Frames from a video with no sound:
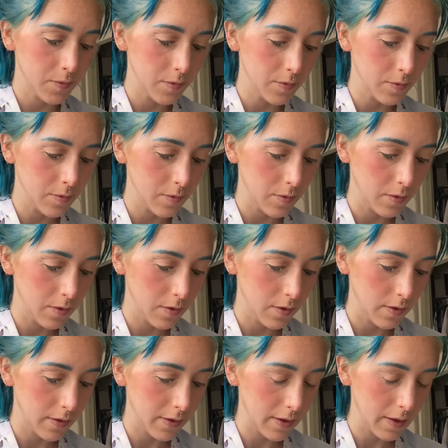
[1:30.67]

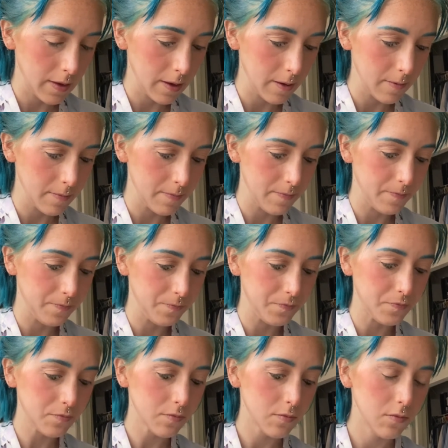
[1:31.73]

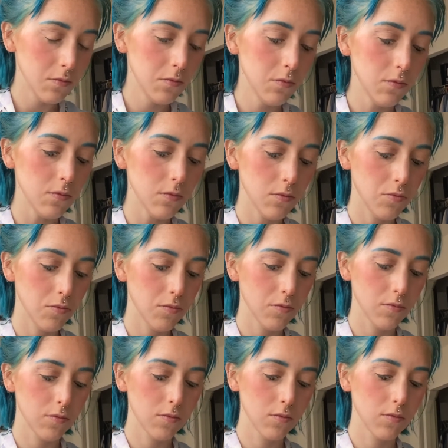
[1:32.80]

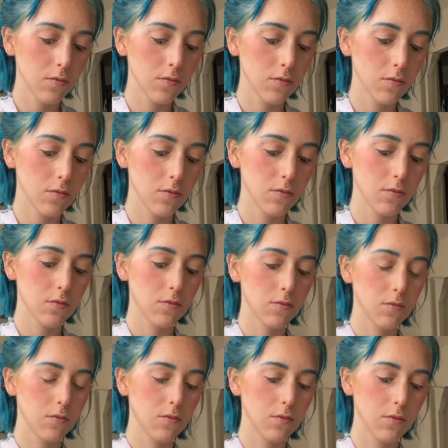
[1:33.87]

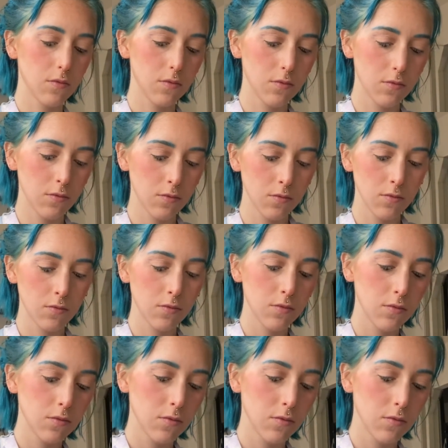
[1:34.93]
Nothing is said.